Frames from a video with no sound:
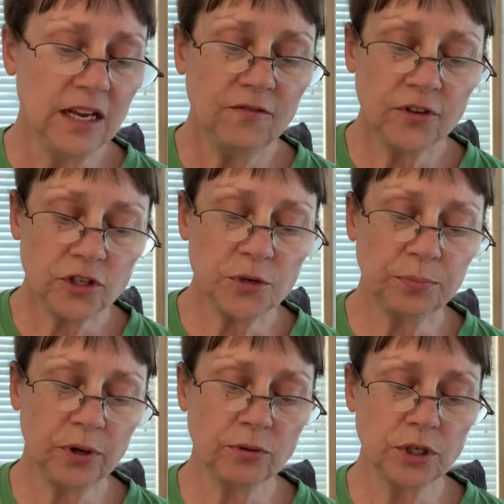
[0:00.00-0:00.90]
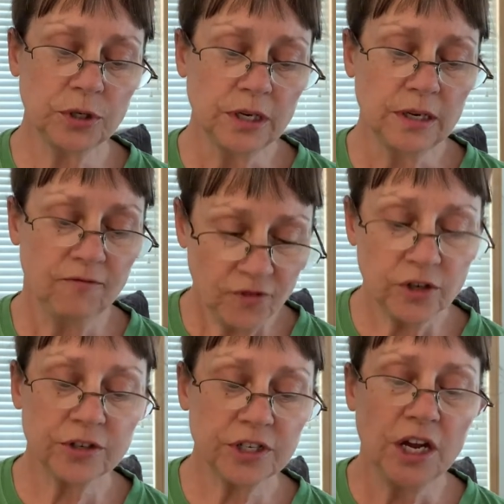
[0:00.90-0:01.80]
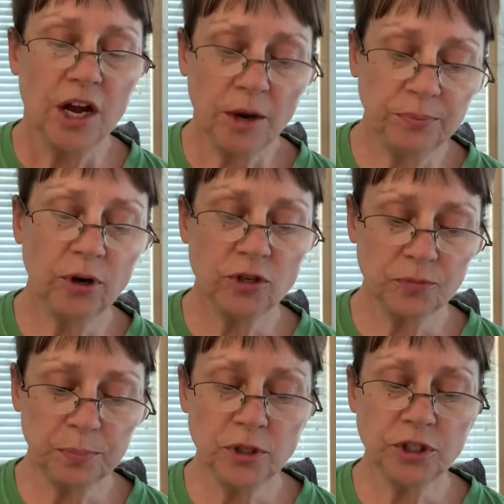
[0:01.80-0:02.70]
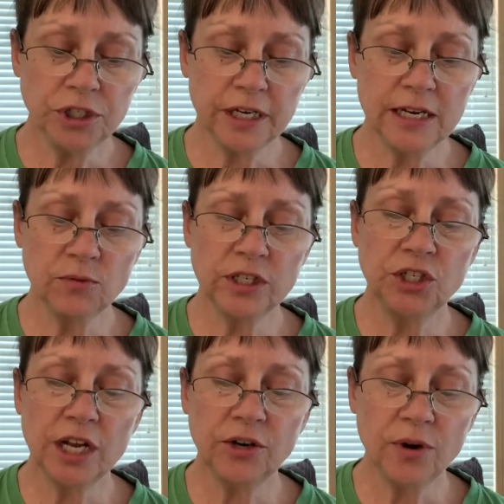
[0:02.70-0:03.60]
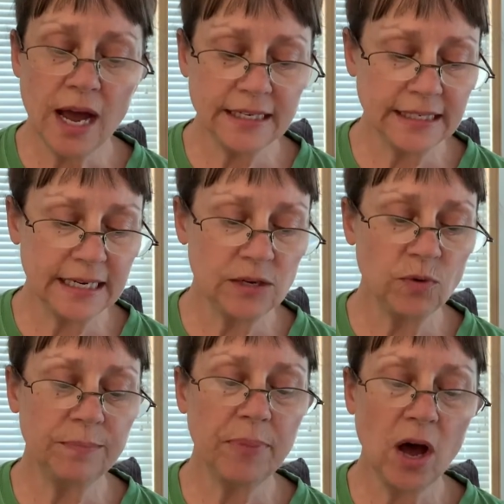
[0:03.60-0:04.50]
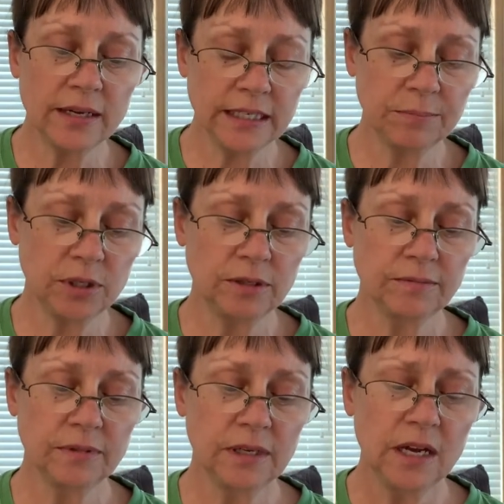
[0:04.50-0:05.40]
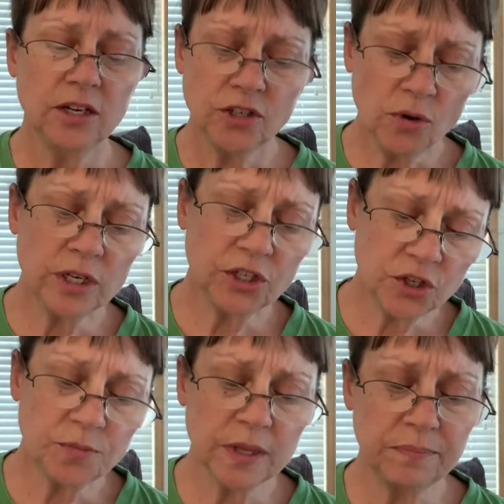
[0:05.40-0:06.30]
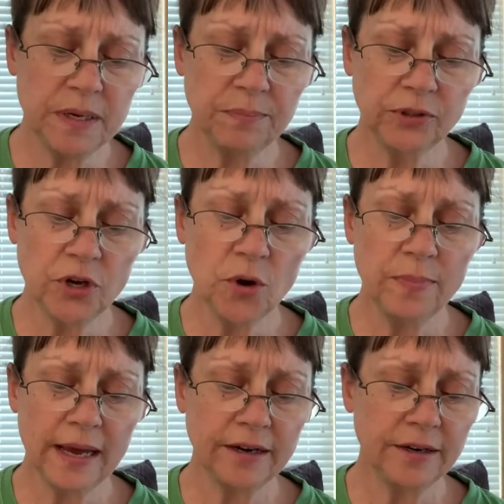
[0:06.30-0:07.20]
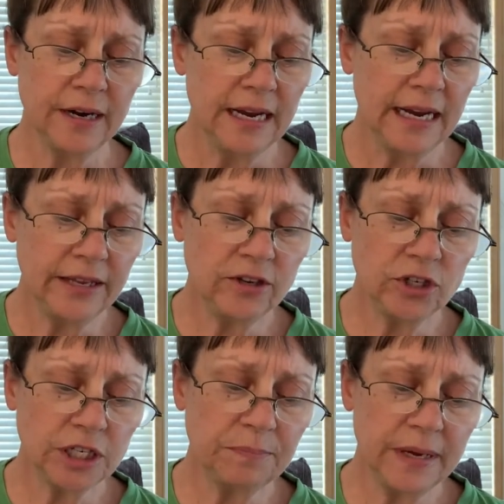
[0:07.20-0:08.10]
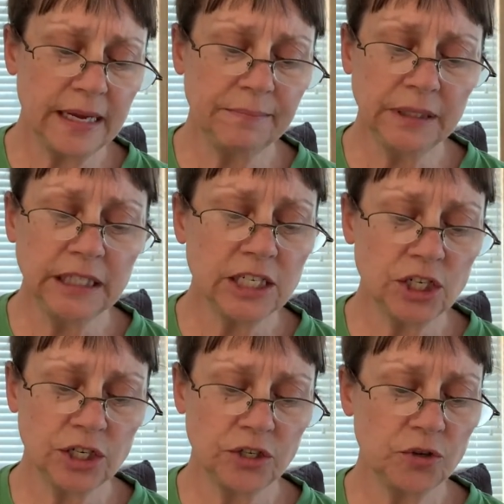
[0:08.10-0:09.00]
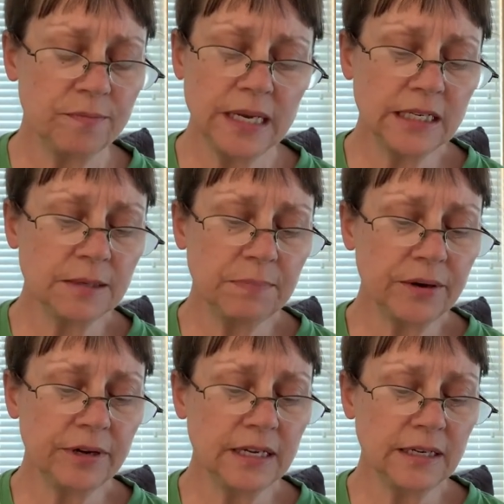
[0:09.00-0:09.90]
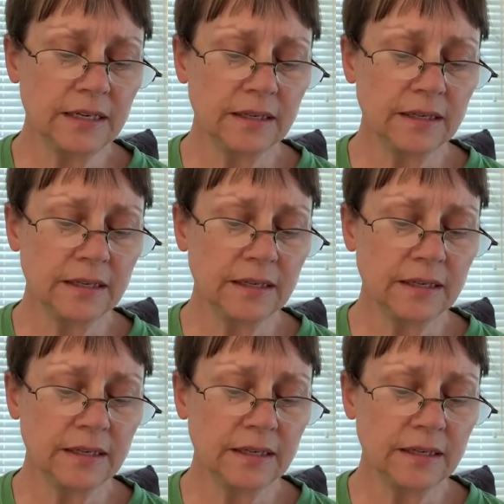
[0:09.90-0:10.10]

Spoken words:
First, approach bullshitting with generosity when possible. Don't assume that people know better and they're just being malicious or mean-spirited.